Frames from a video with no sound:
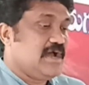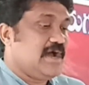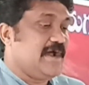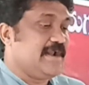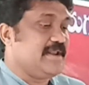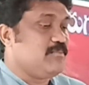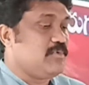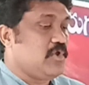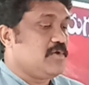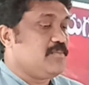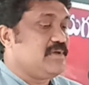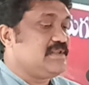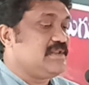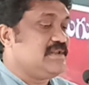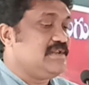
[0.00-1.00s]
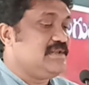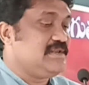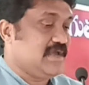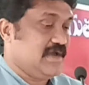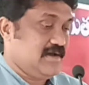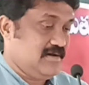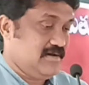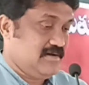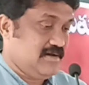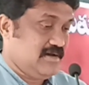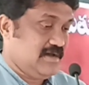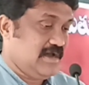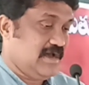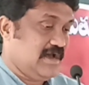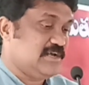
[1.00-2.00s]
Unemployment in India
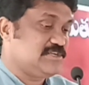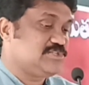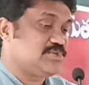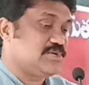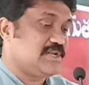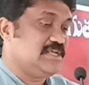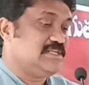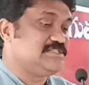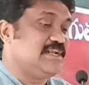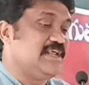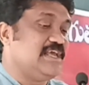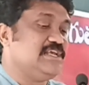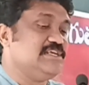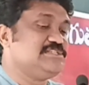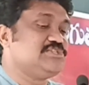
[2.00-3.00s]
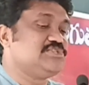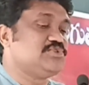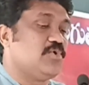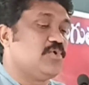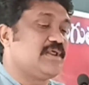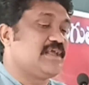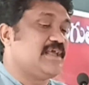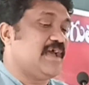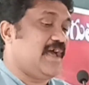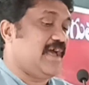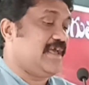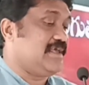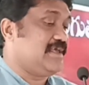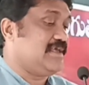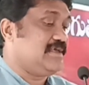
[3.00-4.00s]
has reached a historic
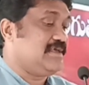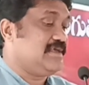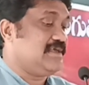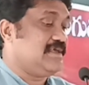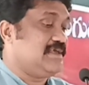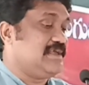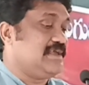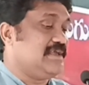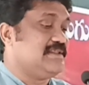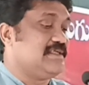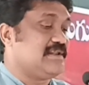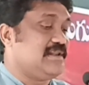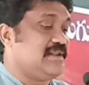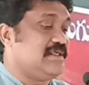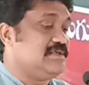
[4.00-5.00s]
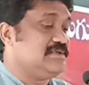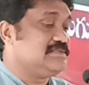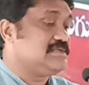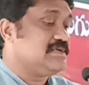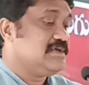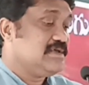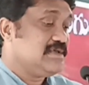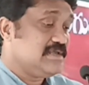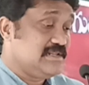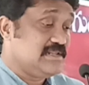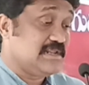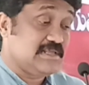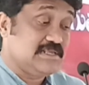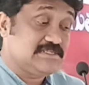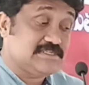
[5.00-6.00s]
high in the
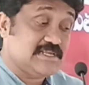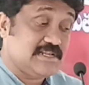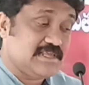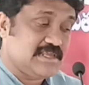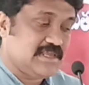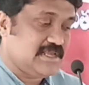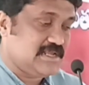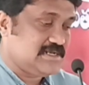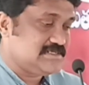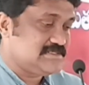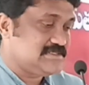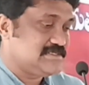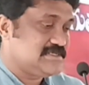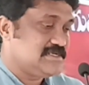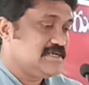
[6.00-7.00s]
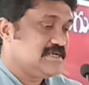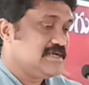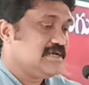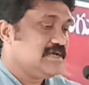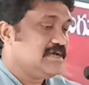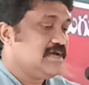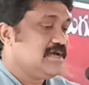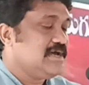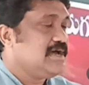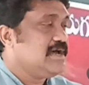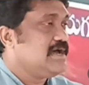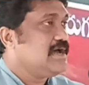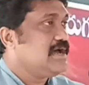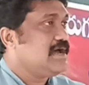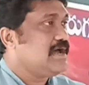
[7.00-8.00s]
recent years.
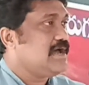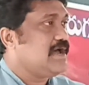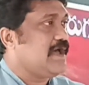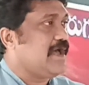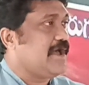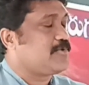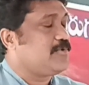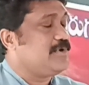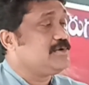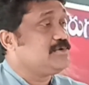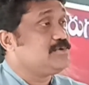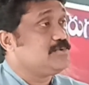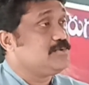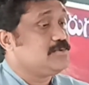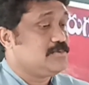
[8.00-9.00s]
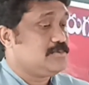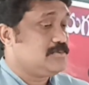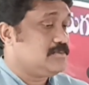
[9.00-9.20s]
According to